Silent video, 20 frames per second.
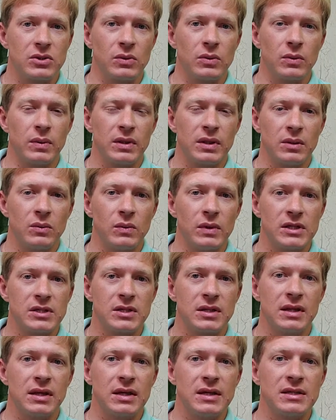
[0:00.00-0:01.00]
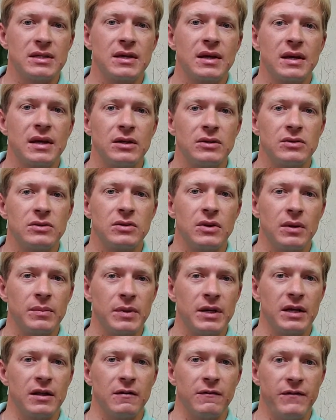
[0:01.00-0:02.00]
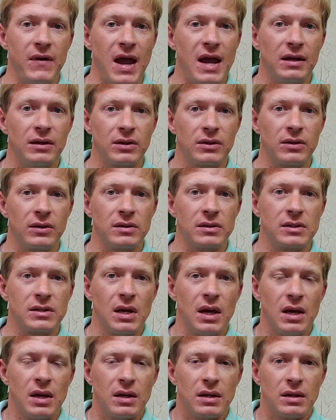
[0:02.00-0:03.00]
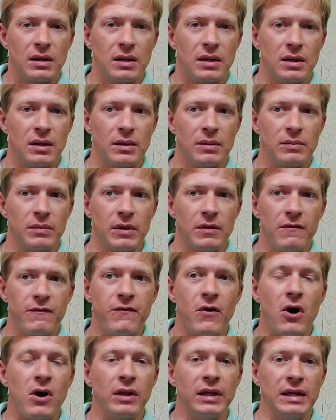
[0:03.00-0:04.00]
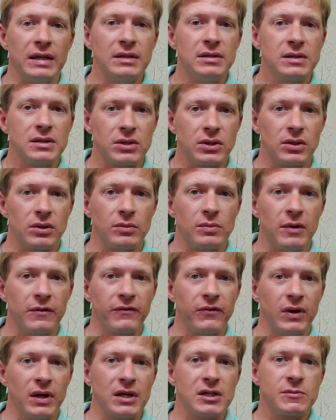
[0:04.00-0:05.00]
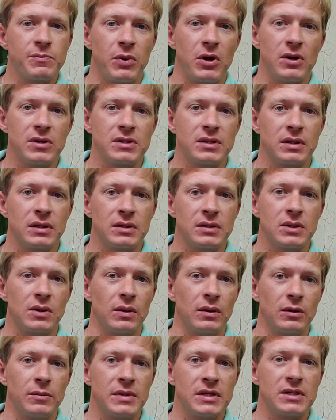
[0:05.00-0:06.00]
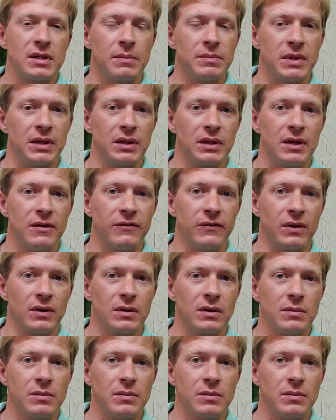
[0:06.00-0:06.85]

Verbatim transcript: or within which these contributing factors um, fall into, but for each person, it's going to be something different.